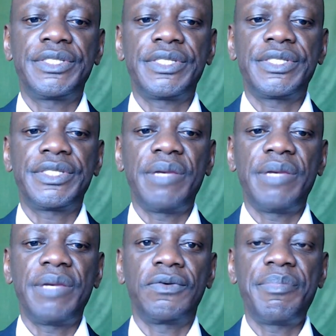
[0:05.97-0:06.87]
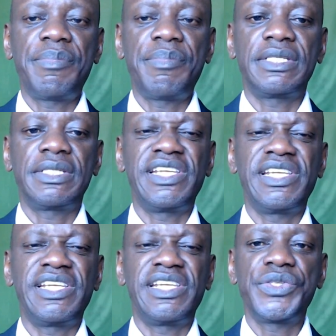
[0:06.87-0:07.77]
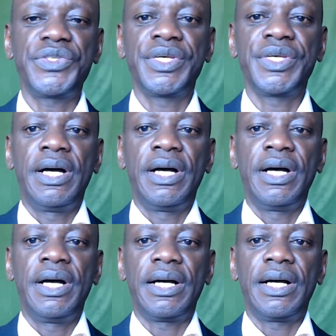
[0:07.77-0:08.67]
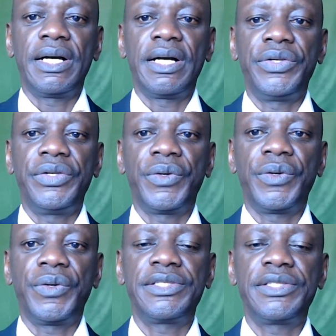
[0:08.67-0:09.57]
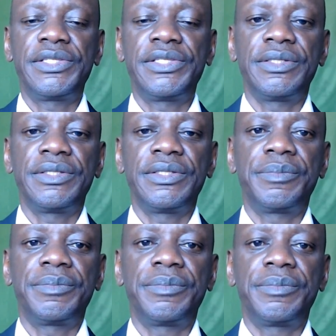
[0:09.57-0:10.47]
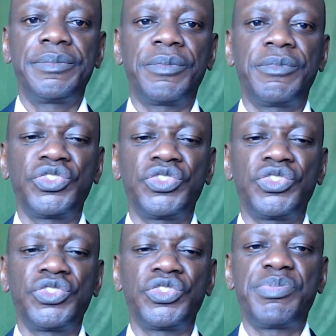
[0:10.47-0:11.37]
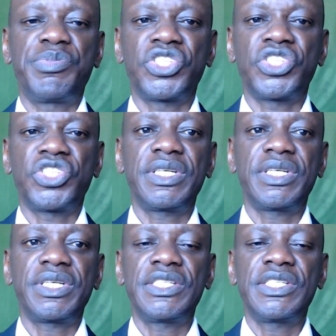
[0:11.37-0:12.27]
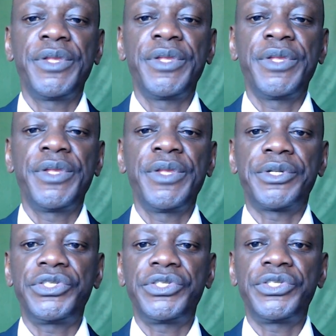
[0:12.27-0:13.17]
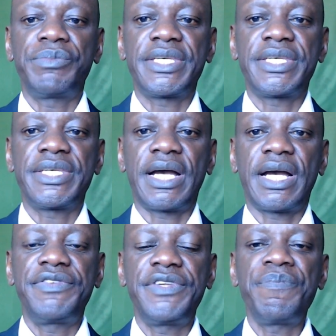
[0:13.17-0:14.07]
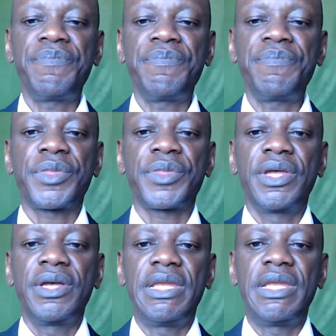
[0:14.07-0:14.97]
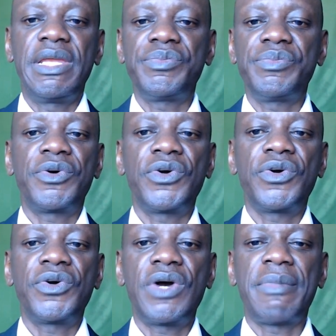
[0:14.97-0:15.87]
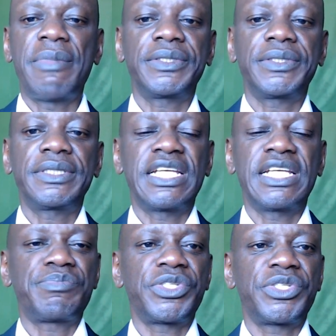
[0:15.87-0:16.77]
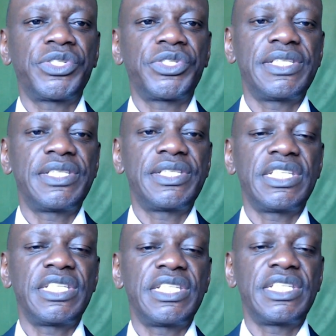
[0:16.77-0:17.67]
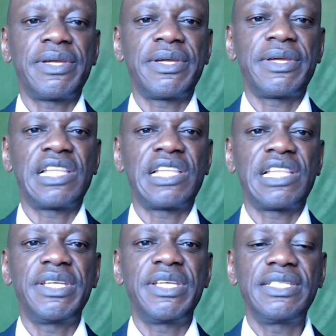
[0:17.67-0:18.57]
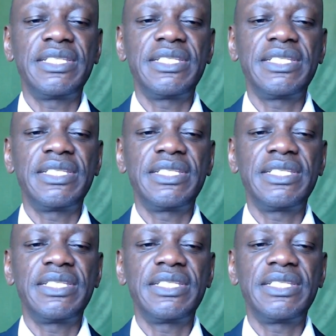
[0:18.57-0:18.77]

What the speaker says: Quiz, your health promotion and disease prevention podcast brought to you by Kiki Afia. My name is Sibirio Bogo. I'm a medical doctor and specialist in public health medicine, as well as your host.